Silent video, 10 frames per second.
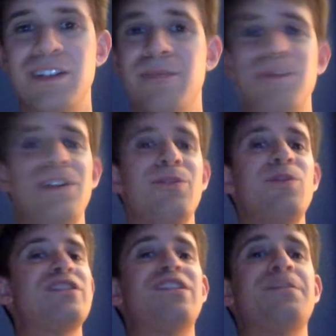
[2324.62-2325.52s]
It
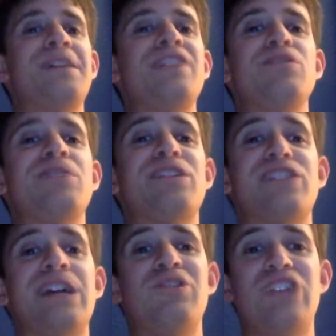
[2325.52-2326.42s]
was she spending too much
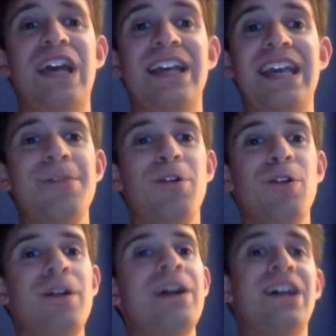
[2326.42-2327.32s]
time with Chad
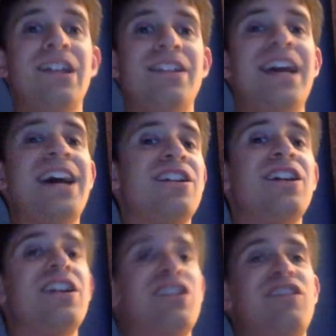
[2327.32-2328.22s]
Gable that
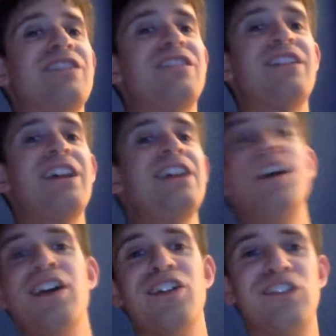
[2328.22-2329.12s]
she has to say,
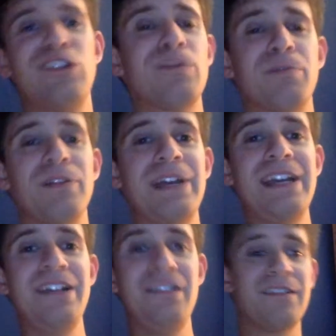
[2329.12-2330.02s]
"Shush,
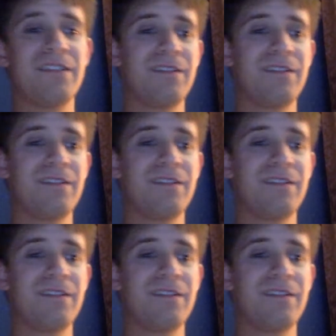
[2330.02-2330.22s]
please."